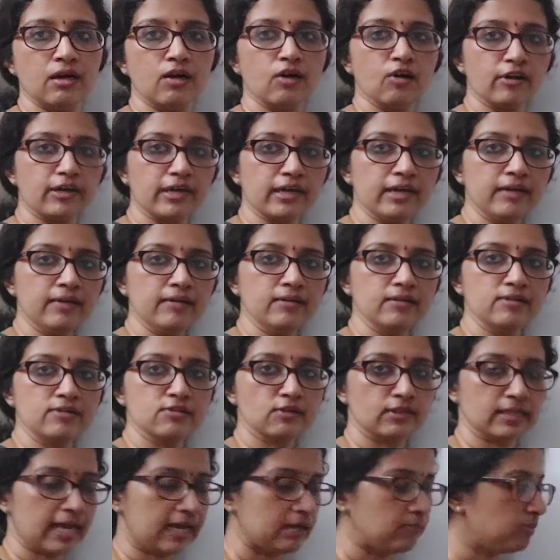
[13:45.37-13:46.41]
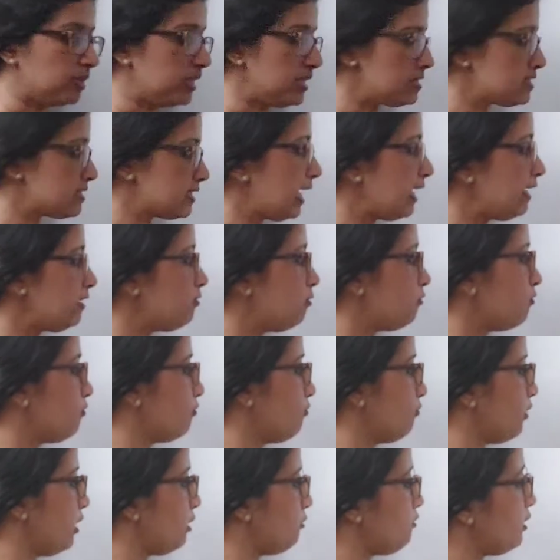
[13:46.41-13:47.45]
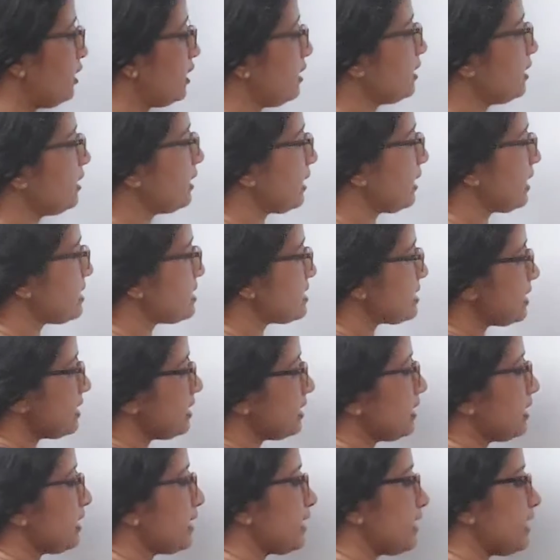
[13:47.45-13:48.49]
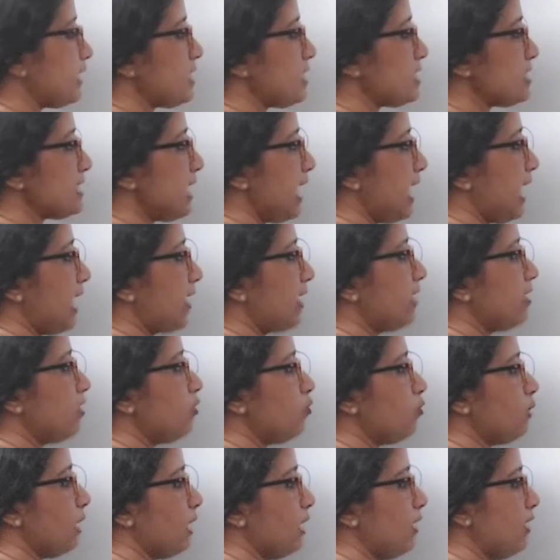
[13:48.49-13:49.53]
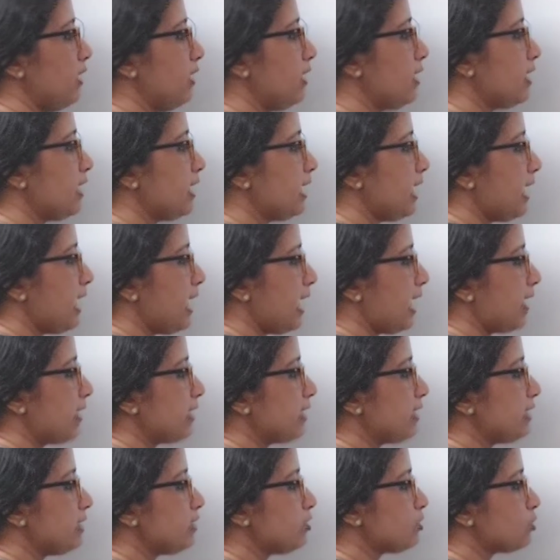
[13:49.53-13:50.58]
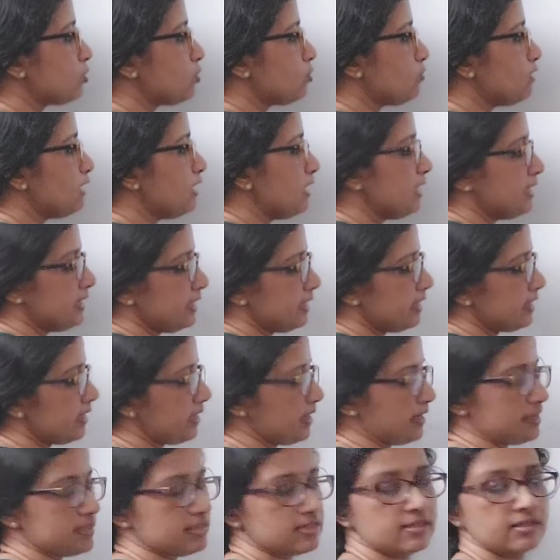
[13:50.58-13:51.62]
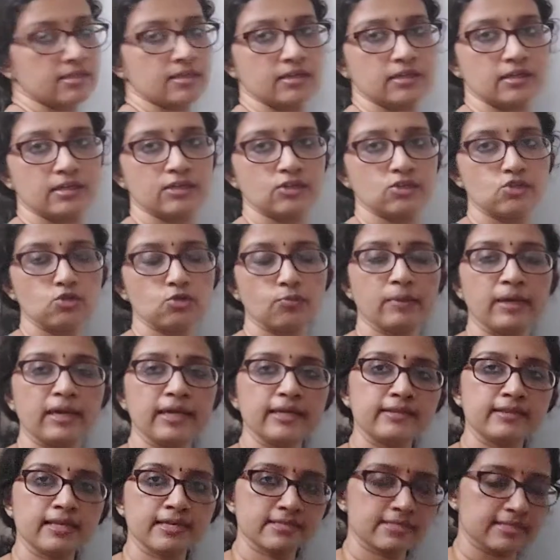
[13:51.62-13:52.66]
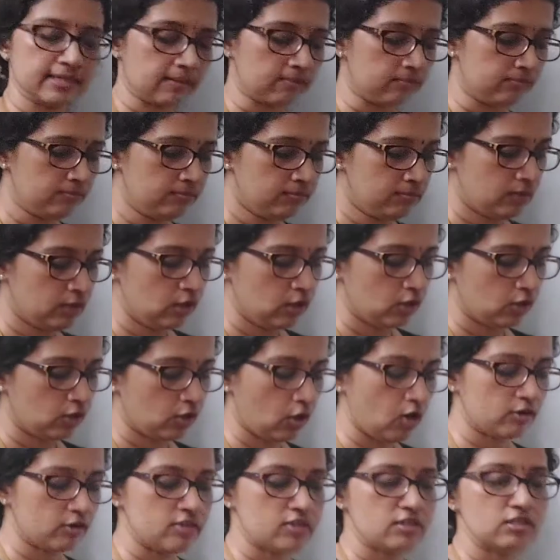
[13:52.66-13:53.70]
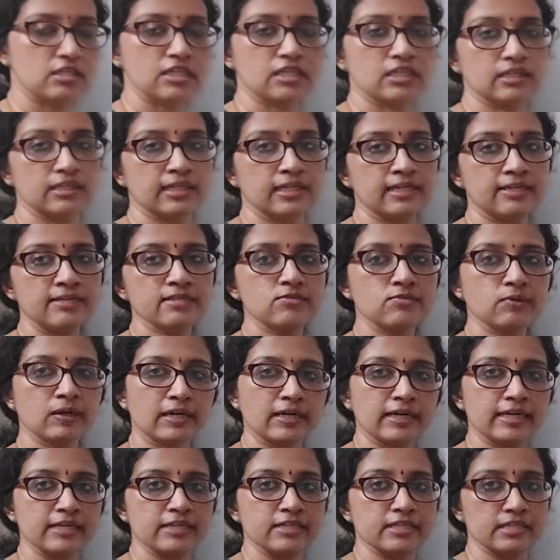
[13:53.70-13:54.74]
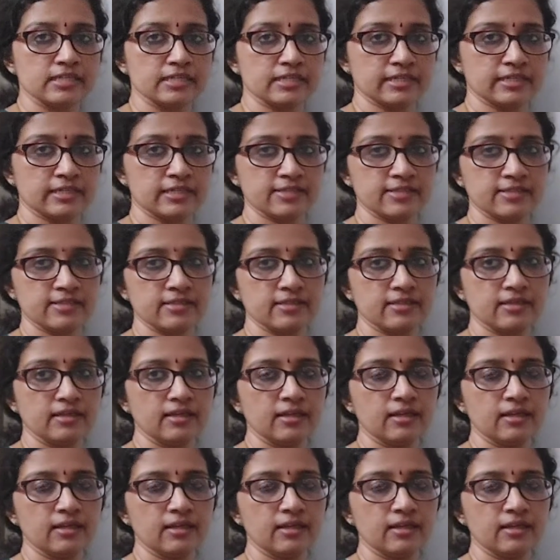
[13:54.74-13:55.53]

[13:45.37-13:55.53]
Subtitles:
Okay, so that means that when we decrease angle 1, angle 2 will increase to make the sum constant, that is 180 degrees.